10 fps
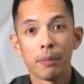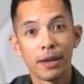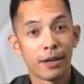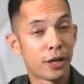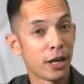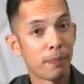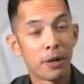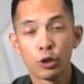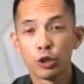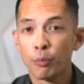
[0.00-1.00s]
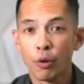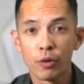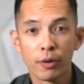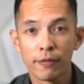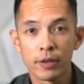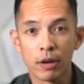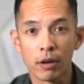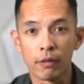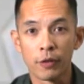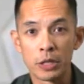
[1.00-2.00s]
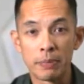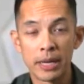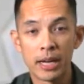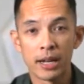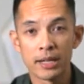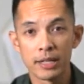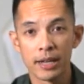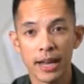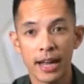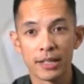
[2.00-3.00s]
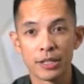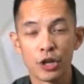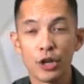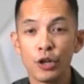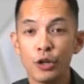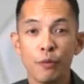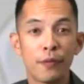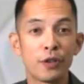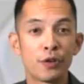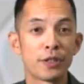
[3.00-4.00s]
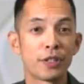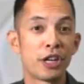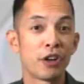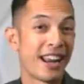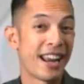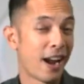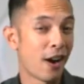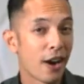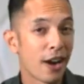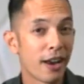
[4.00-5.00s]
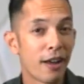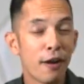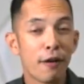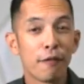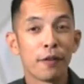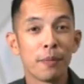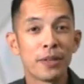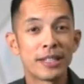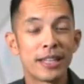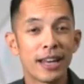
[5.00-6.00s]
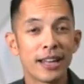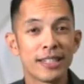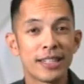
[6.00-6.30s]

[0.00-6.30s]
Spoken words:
it can appeal to portrait photographers because it has new features here inherited from the Z8 and